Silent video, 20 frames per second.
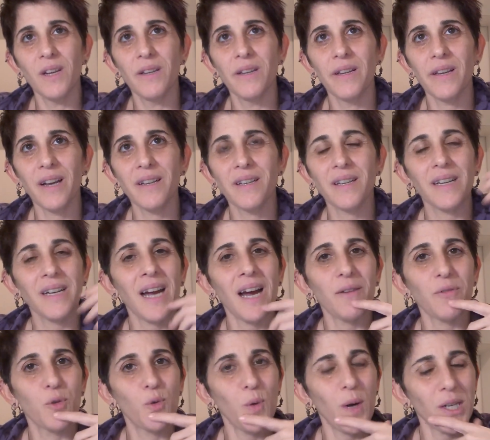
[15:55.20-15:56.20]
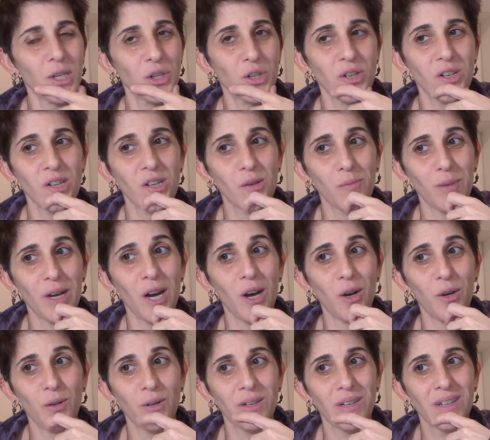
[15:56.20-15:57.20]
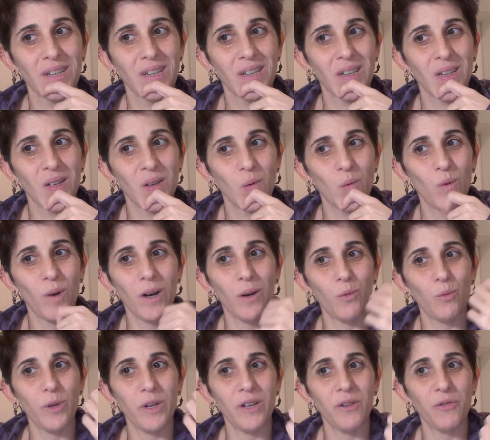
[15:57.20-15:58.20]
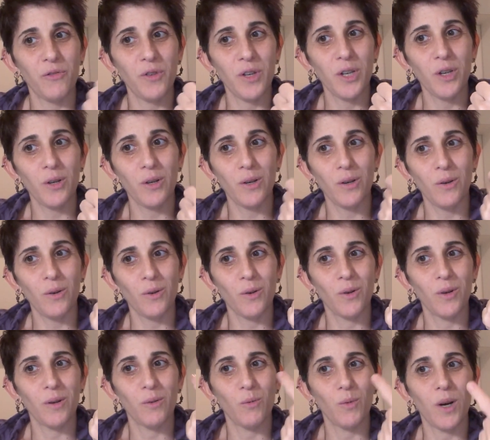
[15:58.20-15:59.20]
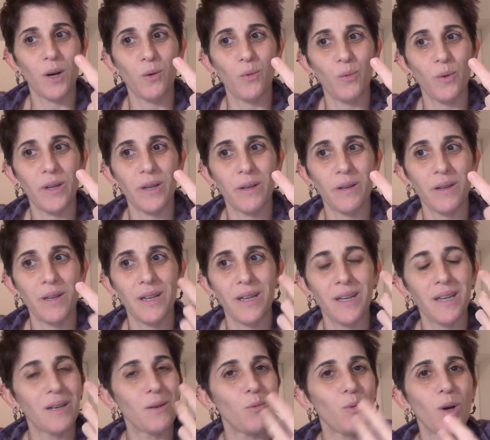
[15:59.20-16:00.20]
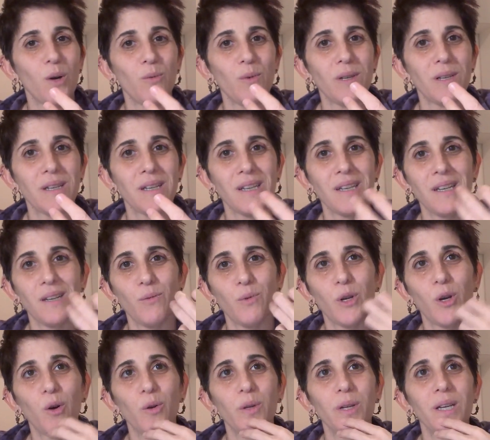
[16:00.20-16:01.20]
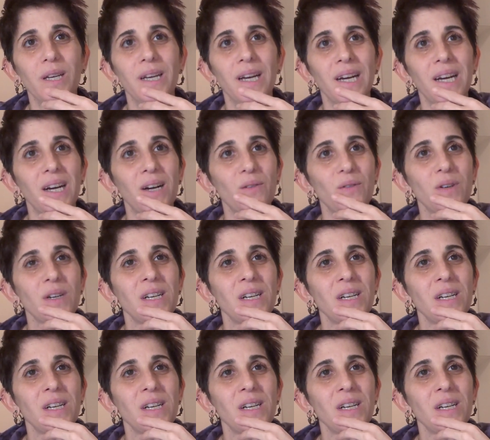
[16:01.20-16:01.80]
doesn't have questions about what we feel, what we think, what we see. We only have